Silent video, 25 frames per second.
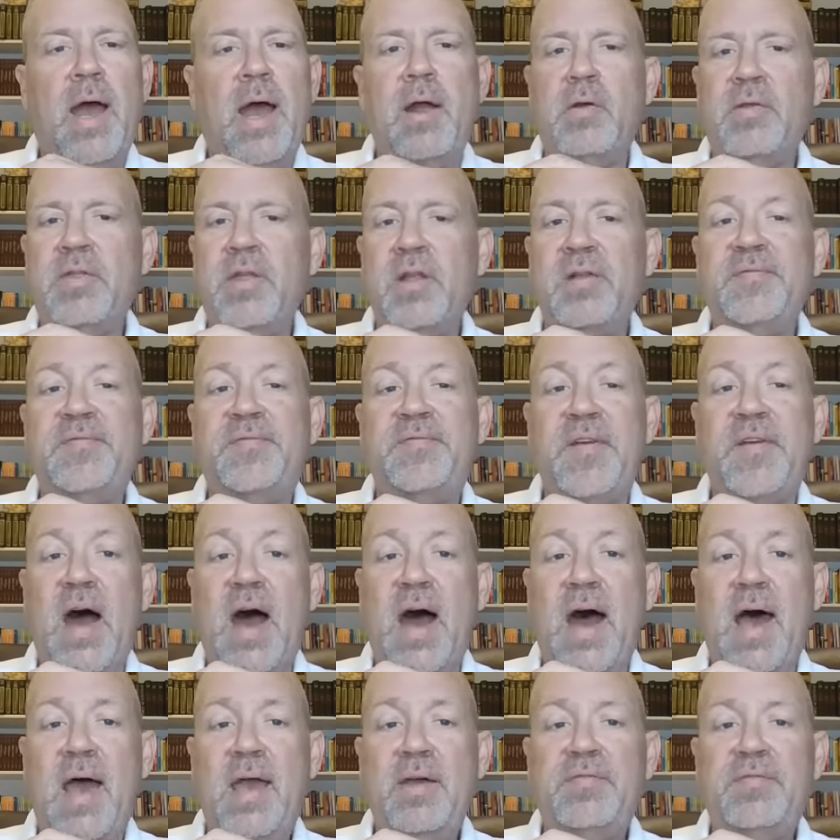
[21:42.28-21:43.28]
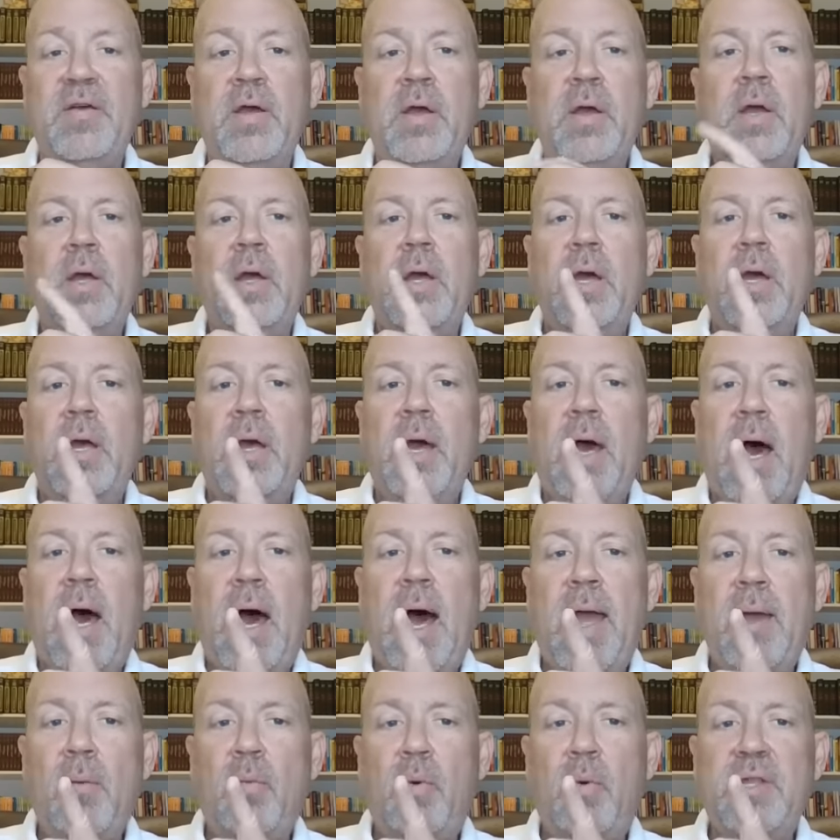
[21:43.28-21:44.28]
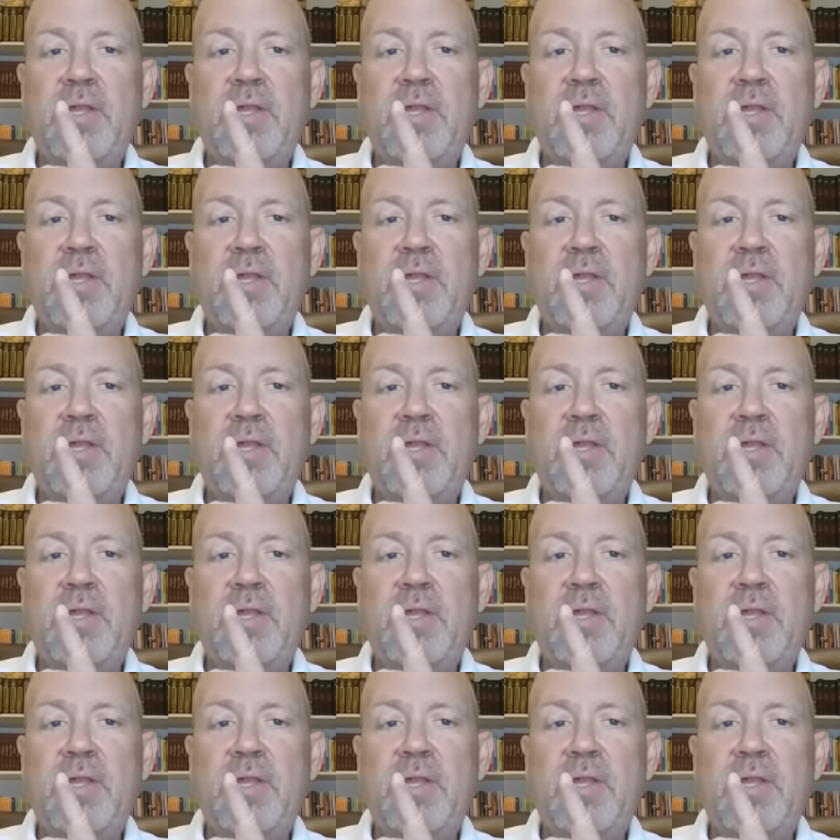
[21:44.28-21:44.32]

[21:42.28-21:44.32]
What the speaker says: higher than five. I